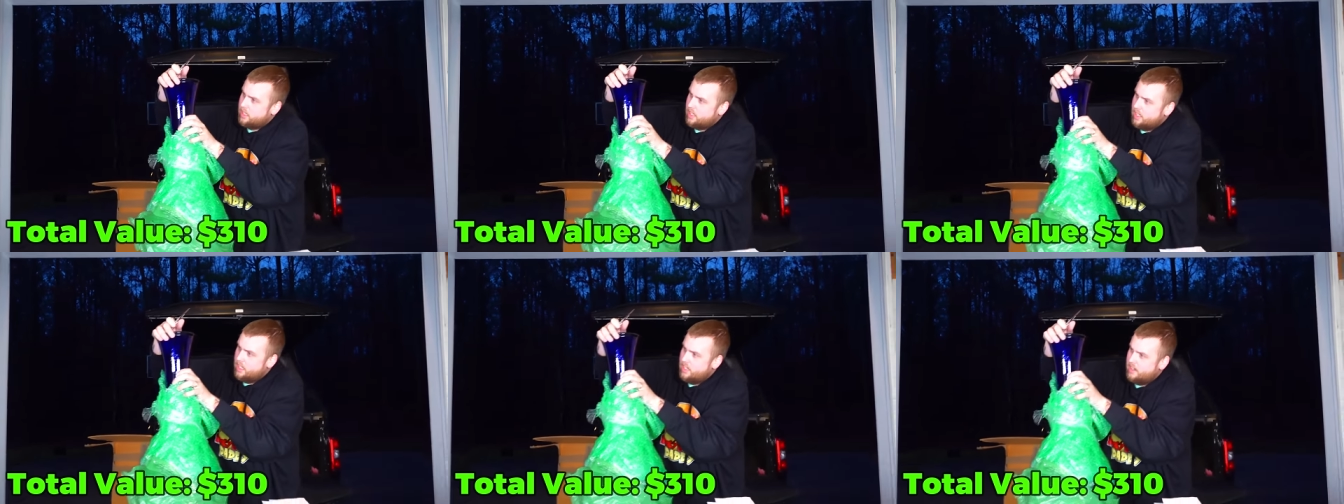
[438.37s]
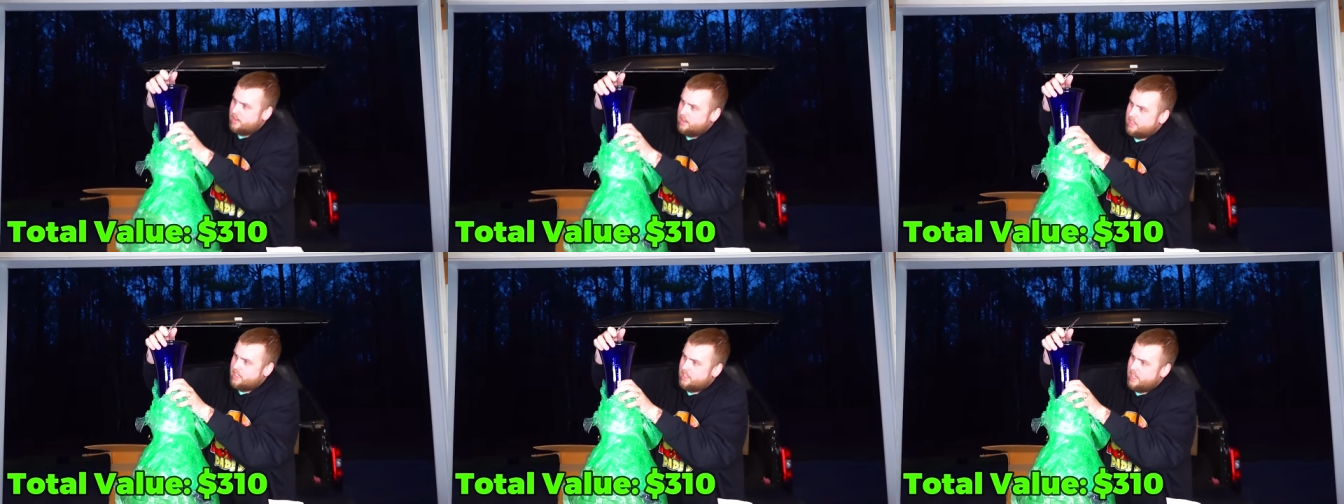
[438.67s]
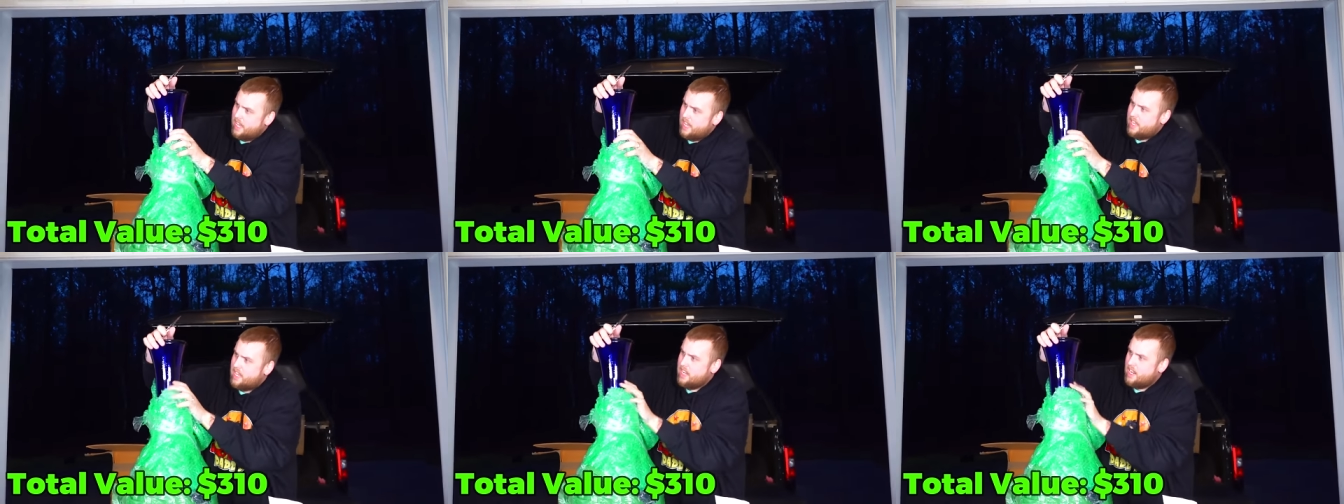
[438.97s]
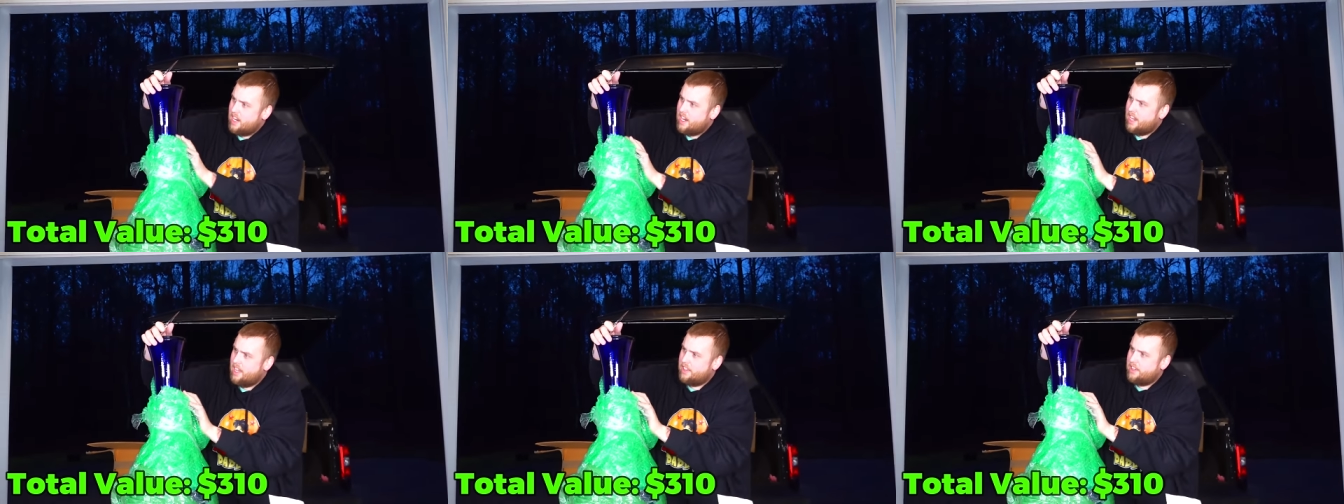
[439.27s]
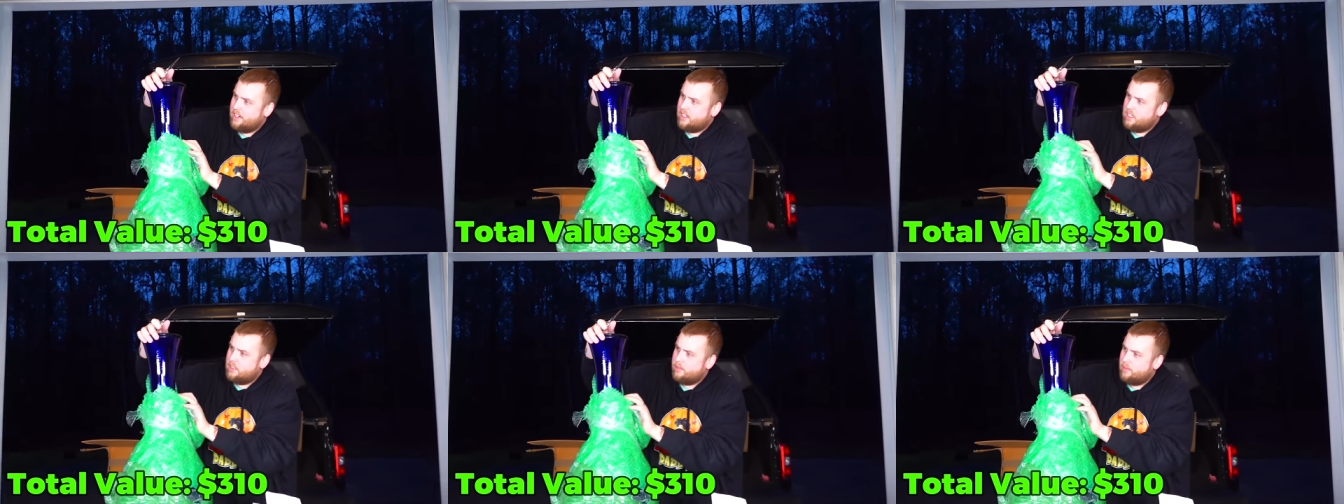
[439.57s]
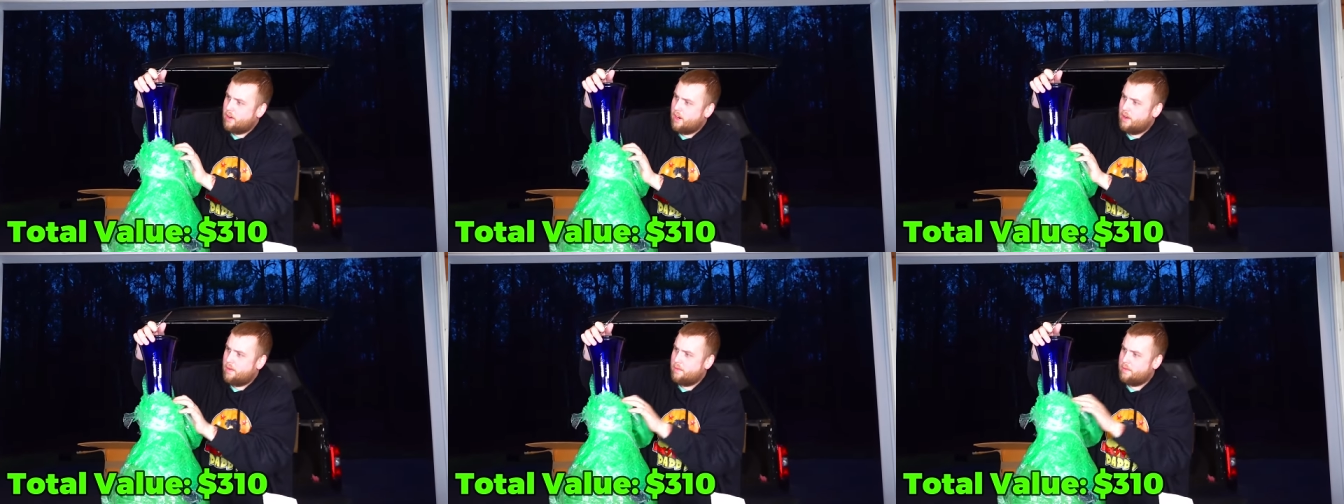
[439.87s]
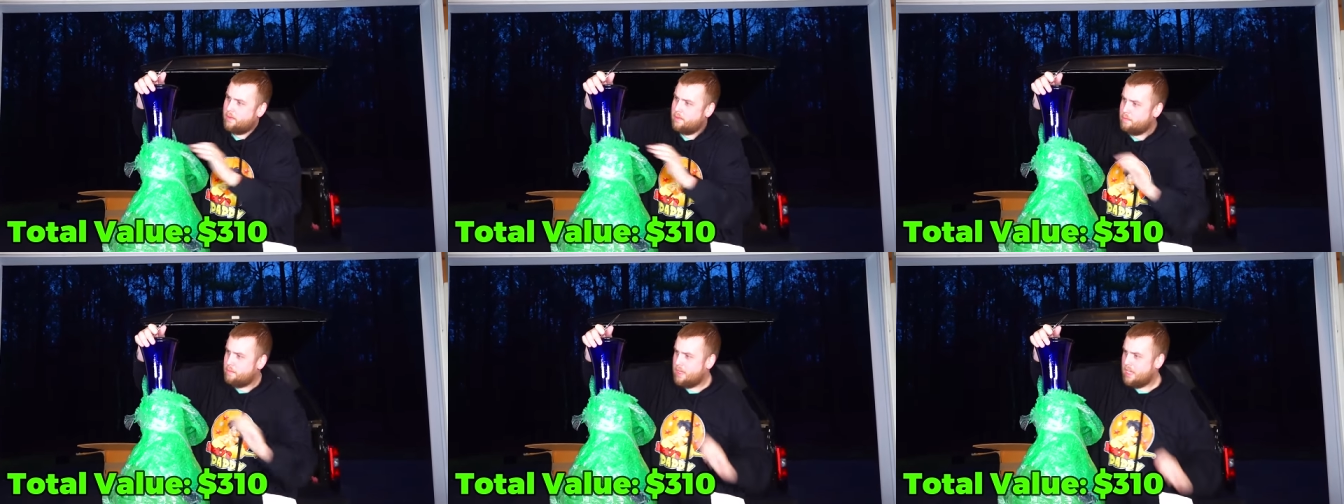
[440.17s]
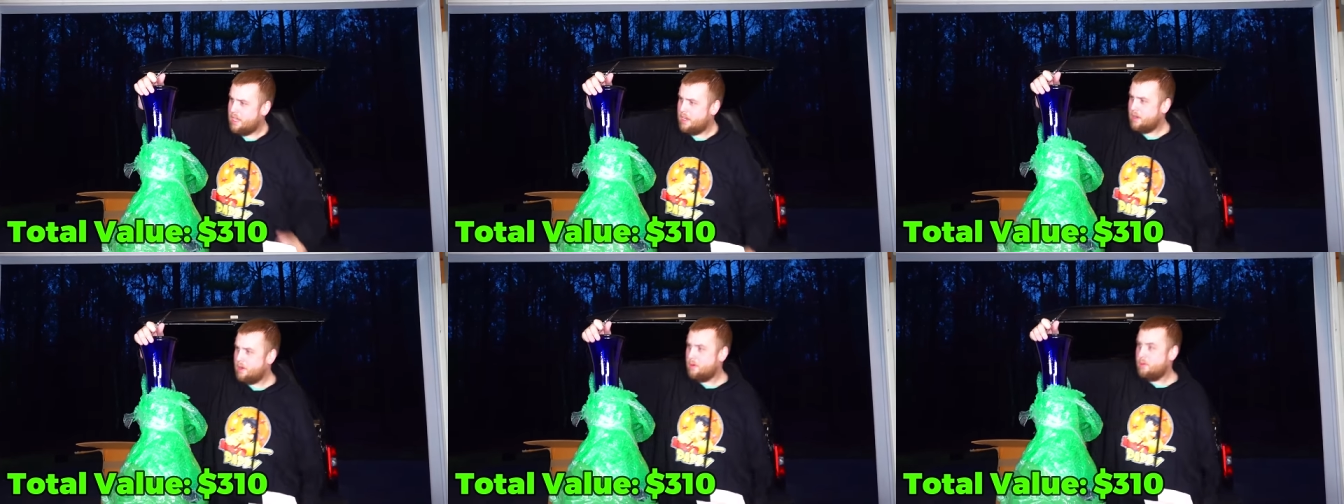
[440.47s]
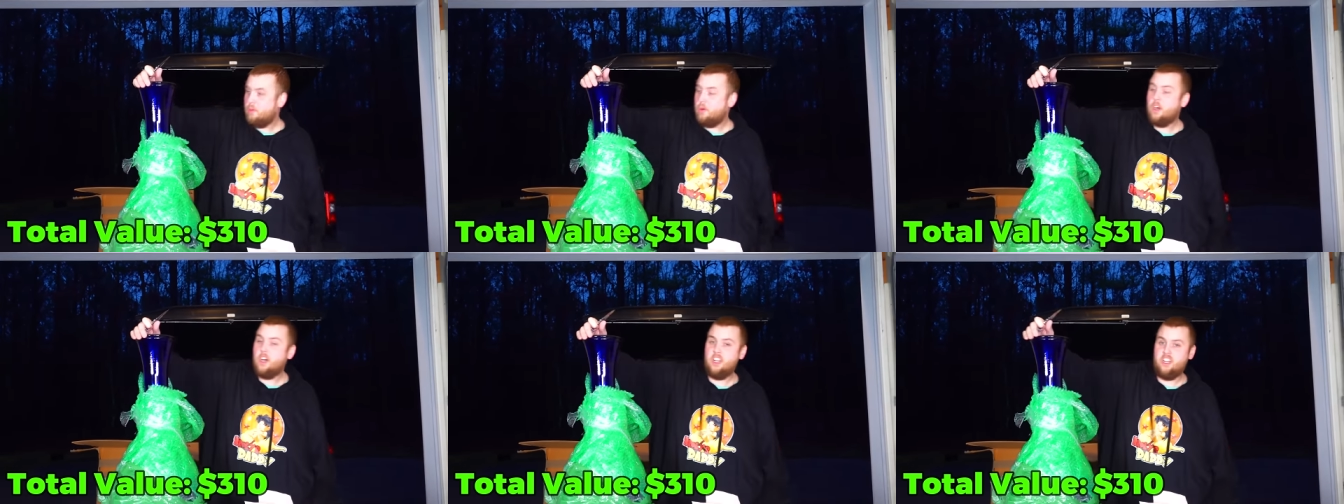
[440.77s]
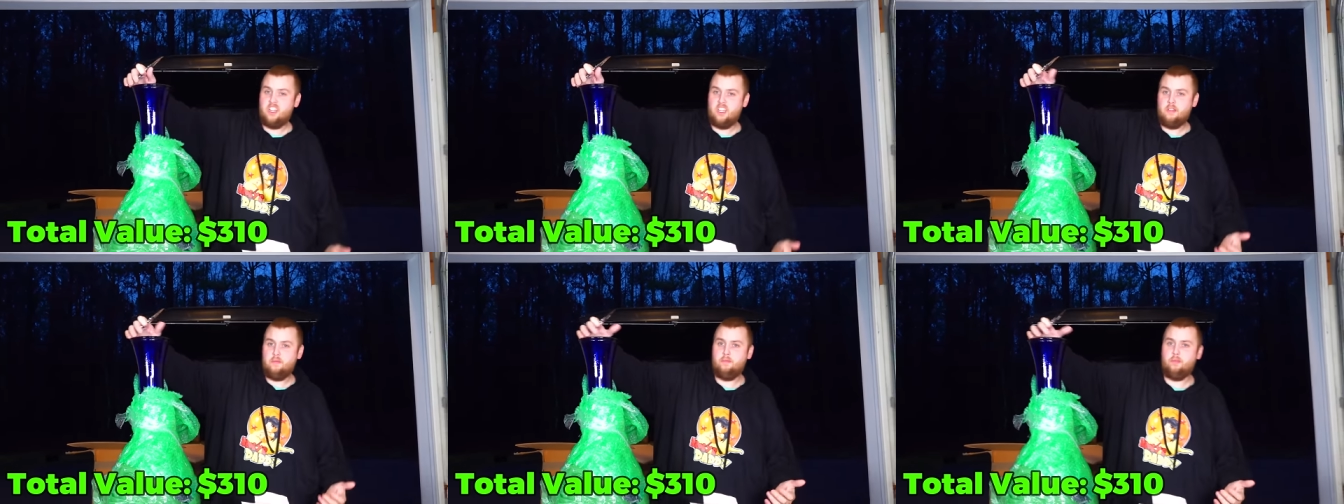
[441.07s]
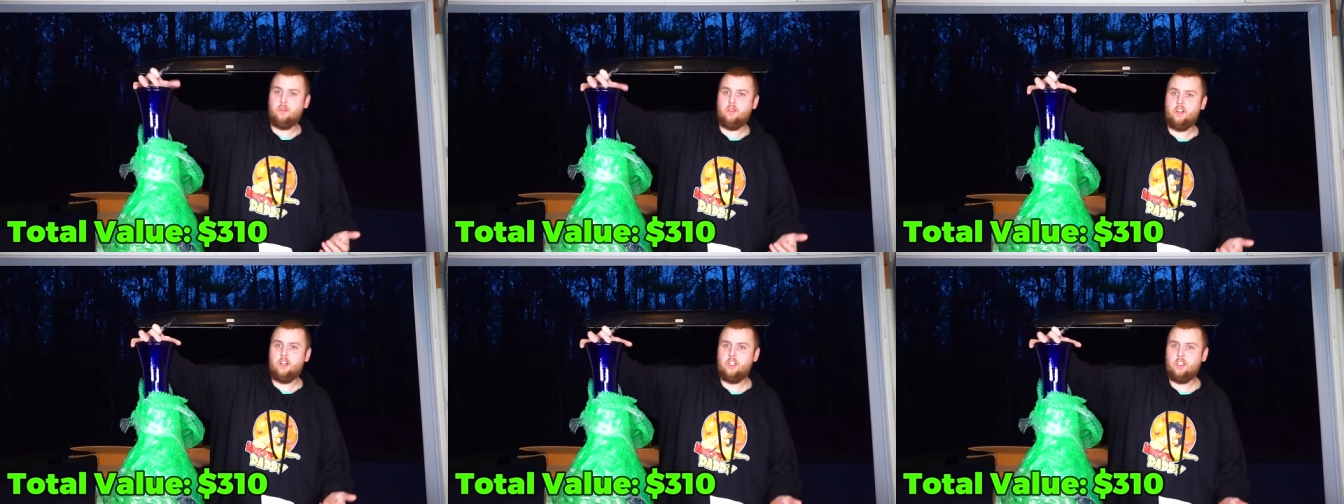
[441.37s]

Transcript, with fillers: oh, it's $80 from Pier 1 Import.